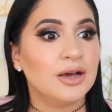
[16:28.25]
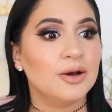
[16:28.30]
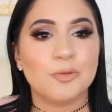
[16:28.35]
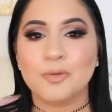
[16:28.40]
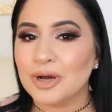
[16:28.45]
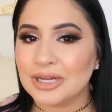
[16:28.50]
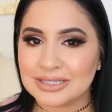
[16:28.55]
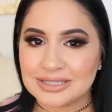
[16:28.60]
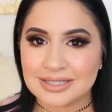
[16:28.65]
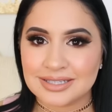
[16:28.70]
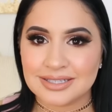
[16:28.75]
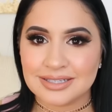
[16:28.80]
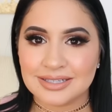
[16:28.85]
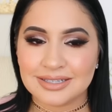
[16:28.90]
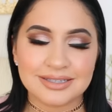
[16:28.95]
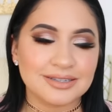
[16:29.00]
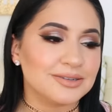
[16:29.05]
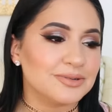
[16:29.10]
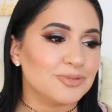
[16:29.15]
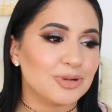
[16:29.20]
what?
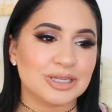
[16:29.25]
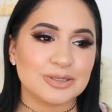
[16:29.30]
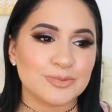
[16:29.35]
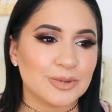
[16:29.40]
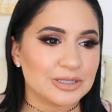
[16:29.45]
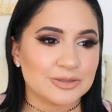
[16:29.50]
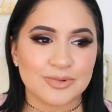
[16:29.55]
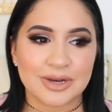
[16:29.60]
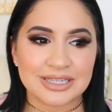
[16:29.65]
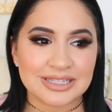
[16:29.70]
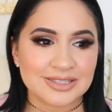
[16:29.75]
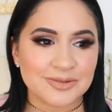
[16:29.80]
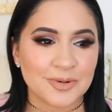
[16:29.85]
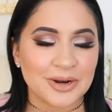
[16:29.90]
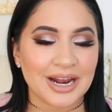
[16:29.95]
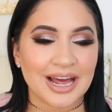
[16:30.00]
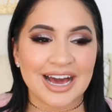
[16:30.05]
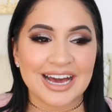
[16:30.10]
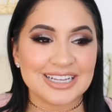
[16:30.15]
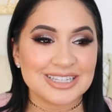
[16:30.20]
what what what
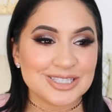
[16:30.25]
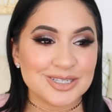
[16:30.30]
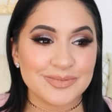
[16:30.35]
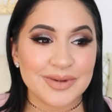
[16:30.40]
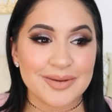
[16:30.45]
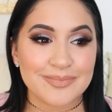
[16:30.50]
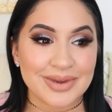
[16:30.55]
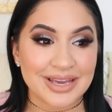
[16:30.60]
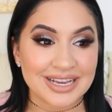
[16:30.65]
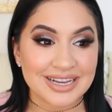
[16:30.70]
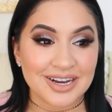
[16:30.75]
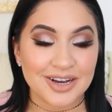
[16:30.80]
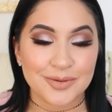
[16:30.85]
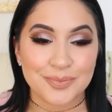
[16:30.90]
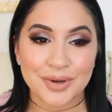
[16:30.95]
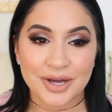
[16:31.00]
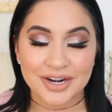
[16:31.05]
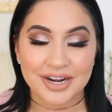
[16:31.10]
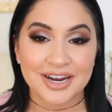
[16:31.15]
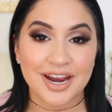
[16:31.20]
when I do my
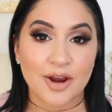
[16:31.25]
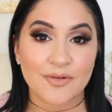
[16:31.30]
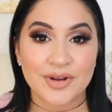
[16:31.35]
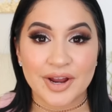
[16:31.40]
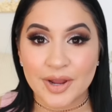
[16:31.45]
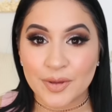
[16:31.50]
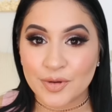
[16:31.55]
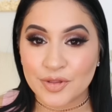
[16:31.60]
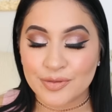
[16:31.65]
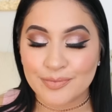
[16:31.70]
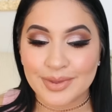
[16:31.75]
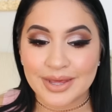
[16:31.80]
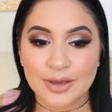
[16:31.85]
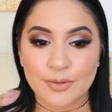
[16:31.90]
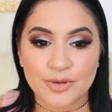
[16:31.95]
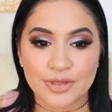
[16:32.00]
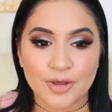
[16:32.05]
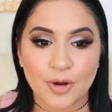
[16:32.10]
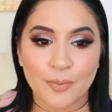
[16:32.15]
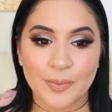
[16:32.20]
makeup on a get ready with me
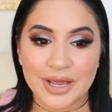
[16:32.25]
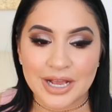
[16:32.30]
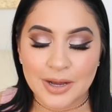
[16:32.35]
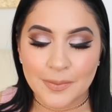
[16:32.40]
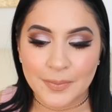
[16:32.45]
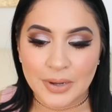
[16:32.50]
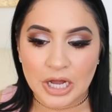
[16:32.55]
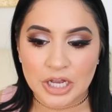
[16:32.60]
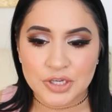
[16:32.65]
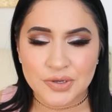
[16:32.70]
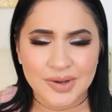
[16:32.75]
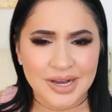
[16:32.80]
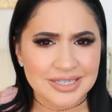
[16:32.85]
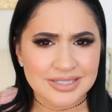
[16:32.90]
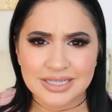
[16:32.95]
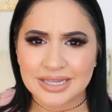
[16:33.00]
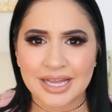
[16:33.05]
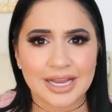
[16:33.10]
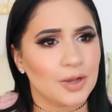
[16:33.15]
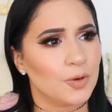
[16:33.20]
with no makeup on you
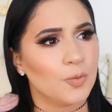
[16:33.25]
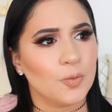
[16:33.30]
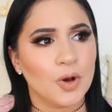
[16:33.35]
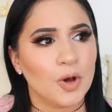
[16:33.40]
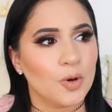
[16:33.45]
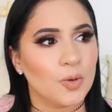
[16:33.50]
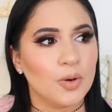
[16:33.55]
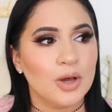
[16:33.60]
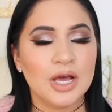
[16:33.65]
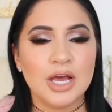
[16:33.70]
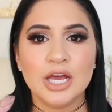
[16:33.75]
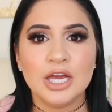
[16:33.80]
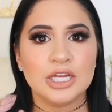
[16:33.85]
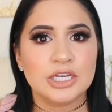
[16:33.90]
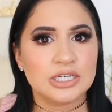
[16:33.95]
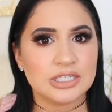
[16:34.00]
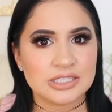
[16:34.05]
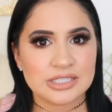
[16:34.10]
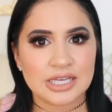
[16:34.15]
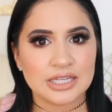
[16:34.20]
guys are like whoa
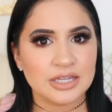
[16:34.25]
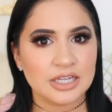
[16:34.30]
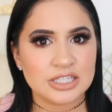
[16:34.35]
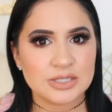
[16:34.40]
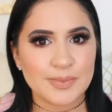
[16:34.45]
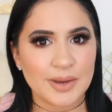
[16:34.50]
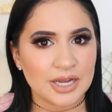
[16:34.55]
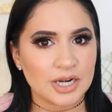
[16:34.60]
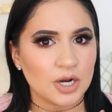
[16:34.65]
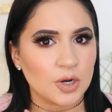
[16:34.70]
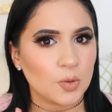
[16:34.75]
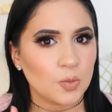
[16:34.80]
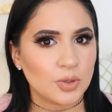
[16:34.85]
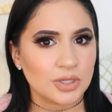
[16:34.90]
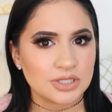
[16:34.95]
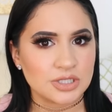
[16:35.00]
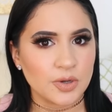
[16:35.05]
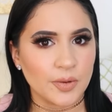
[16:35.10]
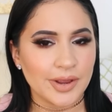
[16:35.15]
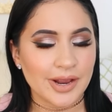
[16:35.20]
your skin looks better
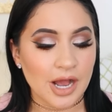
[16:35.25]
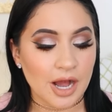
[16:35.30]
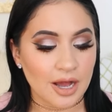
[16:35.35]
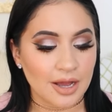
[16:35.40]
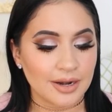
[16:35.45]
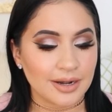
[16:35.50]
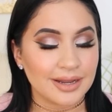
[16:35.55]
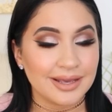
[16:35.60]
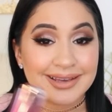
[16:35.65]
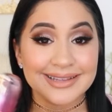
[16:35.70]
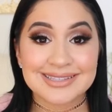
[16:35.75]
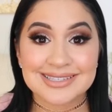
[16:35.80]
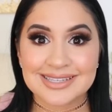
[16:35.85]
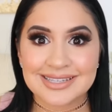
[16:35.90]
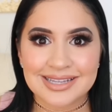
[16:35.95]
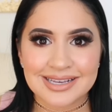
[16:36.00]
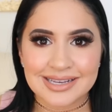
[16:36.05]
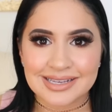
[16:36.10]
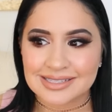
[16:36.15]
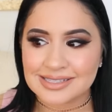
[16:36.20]
what's going on it's
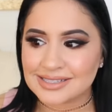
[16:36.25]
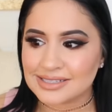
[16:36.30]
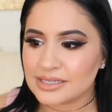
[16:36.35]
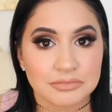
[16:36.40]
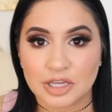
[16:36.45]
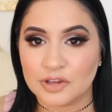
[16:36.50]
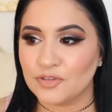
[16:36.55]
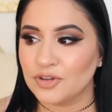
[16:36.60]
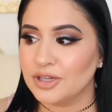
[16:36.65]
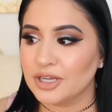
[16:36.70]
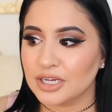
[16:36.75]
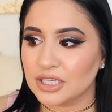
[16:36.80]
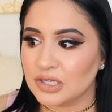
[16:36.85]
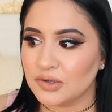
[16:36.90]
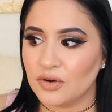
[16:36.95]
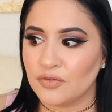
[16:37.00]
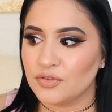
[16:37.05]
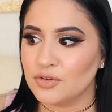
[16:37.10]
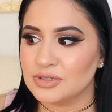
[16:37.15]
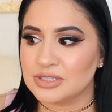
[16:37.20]
this if you look at the
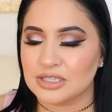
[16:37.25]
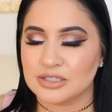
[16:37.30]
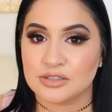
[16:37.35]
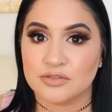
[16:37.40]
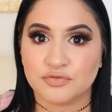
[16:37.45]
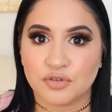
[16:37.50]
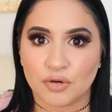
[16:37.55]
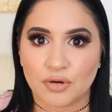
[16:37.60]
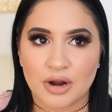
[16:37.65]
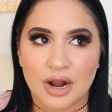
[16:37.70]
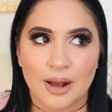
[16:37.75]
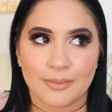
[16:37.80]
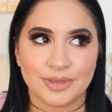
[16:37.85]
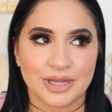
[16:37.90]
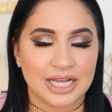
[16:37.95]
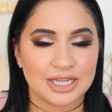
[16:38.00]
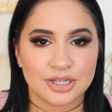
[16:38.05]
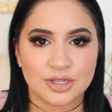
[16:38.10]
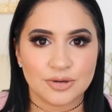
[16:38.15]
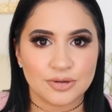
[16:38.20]
reviews on Sephora I'm
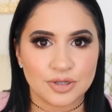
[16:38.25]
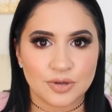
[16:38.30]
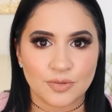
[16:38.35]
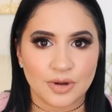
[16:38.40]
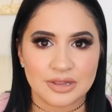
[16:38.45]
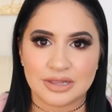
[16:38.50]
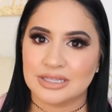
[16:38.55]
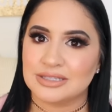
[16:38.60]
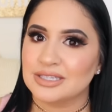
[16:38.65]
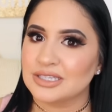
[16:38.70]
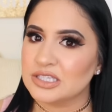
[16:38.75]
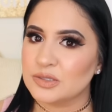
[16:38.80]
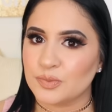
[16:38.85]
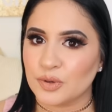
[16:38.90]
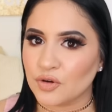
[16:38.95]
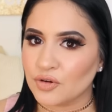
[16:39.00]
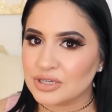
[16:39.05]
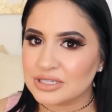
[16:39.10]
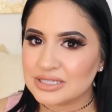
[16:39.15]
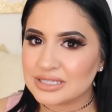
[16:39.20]
not the only one that's
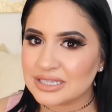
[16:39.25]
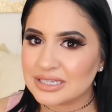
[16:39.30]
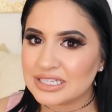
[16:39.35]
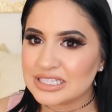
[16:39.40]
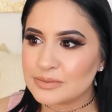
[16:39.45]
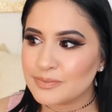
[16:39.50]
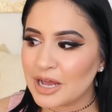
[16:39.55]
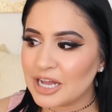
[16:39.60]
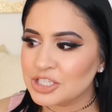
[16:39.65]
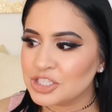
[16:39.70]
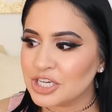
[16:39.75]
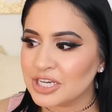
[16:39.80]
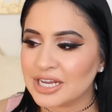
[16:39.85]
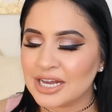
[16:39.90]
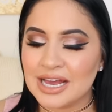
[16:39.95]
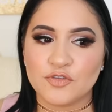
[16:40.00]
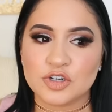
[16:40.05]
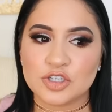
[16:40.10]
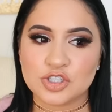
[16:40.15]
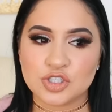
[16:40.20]
experiencing this
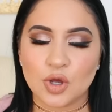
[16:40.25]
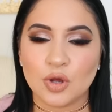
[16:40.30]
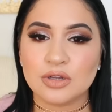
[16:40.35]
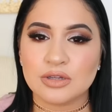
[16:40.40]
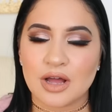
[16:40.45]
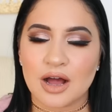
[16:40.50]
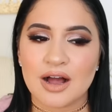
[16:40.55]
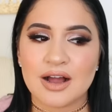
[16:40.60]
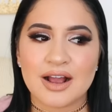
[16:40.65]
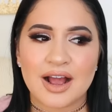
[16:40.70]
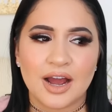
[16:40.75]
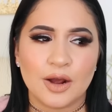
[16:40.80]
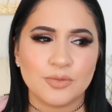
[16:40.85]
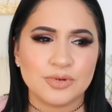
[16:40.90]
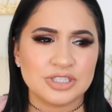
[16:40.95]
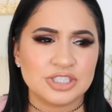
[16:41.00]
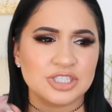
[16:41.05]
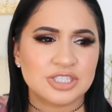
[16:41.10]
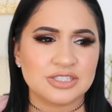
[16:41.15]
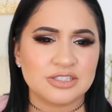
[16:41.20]
magic for so long I
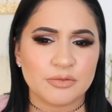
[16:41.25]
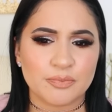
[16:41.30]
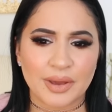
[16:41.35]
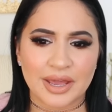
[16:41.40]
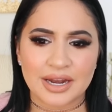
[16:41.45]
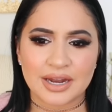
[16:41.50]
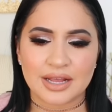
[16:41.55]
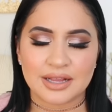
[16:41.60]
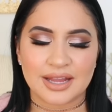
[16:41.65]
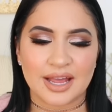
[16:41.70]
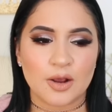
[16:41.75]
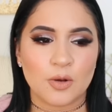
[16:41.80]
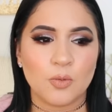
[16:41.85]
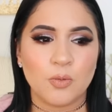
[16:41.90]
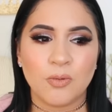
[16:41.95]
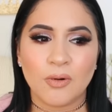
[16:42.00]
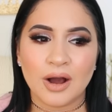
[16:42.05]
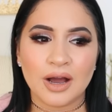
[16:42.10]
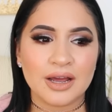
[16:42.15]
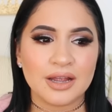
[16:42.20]
was just debating like
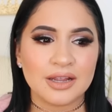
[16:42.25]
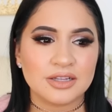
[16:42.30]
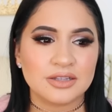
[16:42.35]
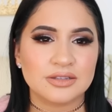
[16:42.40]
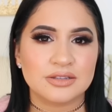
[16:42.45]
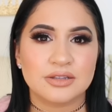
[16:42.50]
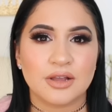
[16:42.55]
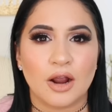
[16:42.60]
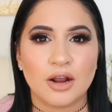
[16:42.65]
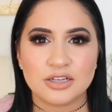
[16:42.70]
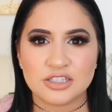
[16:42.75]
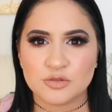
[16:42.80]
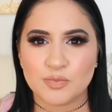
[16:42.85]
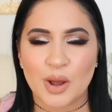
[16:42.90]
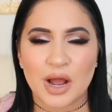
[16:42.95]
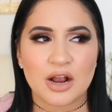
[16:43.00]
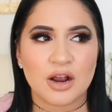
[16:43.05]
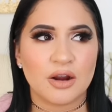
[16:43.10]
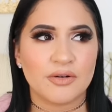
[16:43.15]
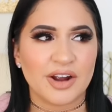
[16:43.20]
what dark
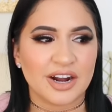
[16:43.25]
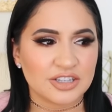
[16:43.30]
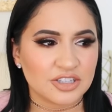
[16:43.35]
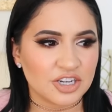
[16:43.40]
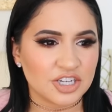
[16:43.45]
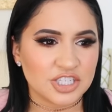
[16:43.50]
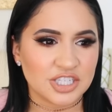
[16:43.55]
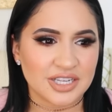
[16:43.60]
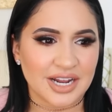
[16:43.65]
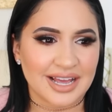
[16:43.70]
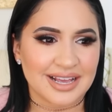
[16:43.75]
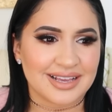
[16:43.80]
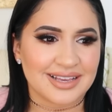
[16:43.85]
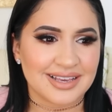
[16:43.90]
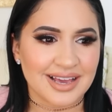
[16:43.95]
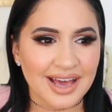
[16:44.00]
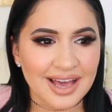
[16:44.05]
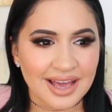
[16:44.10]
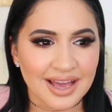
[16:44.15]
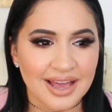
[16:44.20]
spot corrector should I
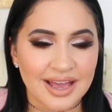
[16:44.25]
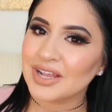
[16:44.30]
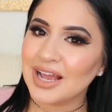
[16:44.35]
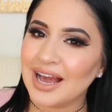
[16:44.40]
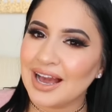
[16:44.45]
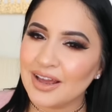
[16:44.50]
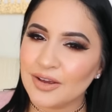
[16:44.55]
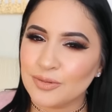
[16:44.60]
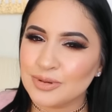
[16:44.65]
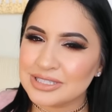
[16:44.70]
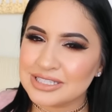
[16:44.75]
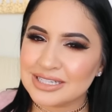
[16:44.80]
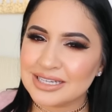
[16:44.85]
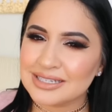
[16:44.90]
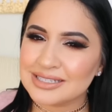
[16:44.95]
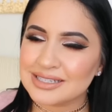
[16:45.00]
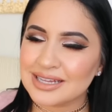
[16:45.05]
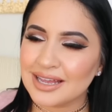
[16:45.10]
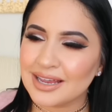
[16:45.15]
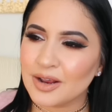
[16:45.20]
get I was
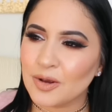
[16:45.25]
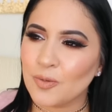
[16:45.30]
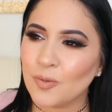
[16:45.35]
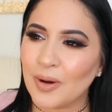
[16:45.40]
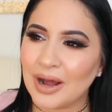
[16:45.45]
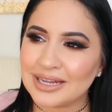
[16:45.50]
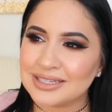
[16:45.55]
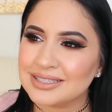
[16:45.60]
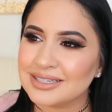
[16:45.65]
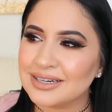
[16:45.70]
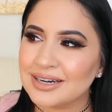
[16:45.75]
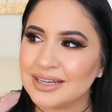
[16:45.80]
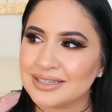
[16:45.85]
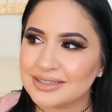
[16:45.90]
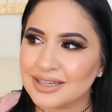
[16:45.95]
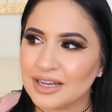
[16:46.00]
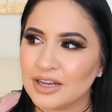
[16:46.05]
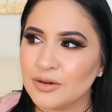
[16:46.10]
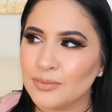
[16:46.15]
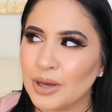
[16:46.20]
just like why didn't I
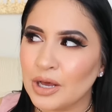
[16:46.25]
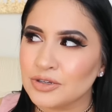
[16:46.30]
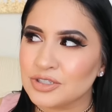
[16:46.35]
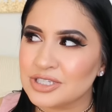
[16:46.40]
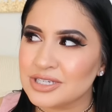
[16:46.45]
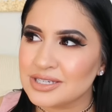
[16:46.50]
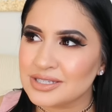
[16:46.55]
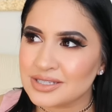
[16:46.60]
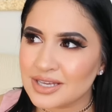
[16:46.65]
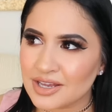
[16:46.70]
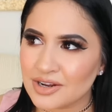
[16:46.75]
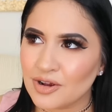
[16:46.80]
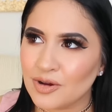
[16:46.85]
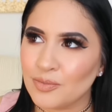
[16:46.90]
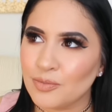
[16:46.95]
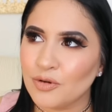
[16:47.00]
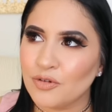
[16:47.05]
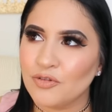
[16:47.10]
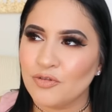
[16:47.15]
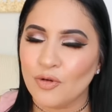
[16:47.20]
think about
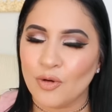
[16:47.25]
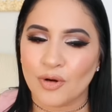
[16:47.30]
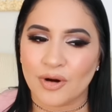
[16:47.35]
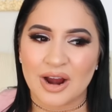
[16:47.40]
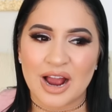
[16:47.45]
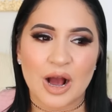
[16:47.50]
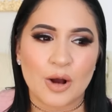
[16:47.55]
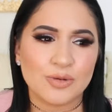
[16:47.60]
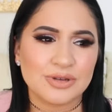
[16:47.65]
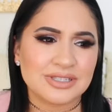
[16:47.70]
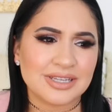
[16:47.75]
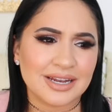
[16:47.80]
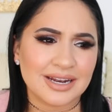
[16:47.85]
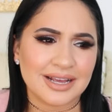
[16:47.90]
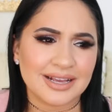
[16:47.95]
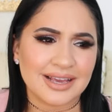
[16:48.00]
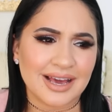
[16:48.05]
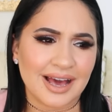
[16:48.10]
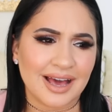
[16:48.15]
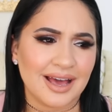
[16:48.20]
Shiseido before I was
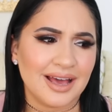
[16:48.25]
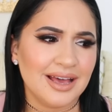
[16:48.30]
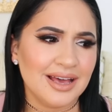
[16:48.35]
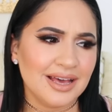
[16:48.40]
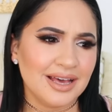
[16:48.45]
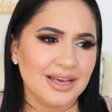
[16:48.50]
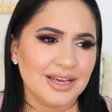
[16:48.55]
gonna get